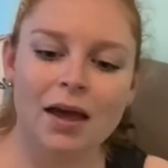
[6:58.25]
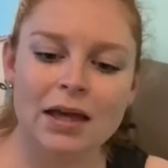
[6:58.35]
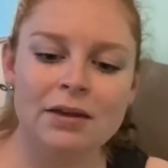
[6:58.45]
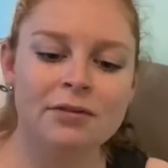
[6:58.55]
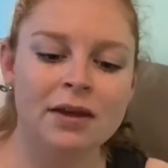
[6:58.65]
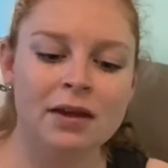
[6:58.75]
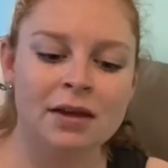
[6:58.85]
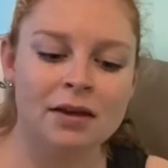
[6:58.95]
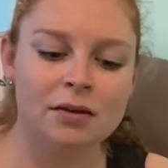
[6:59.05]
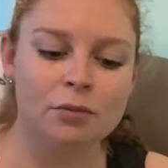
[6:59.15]

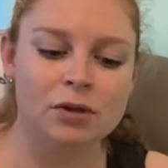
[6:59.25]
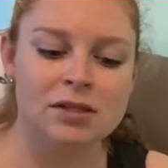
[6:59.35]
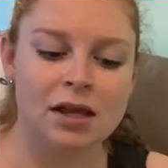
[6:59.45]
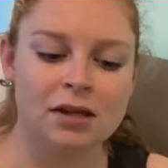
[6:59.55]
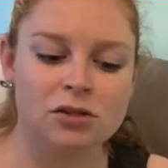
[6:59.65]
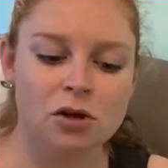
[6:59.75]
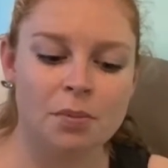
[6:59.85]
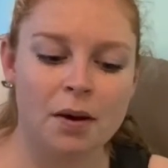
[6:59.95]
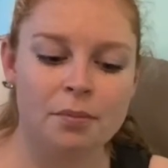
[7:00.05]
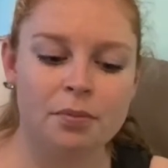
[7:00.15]
Evie was getting
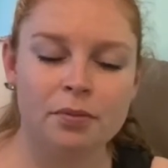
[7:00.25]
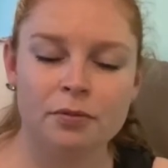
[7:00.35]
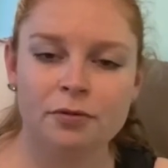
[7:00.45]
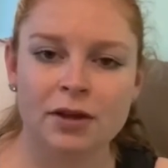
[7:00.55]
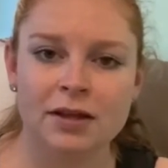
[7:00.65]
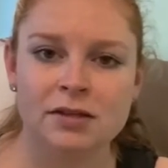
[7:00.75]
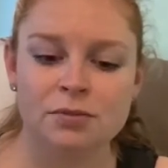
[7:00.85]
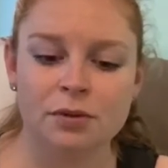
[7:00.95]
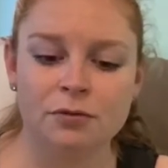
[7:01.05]
top-up feeds with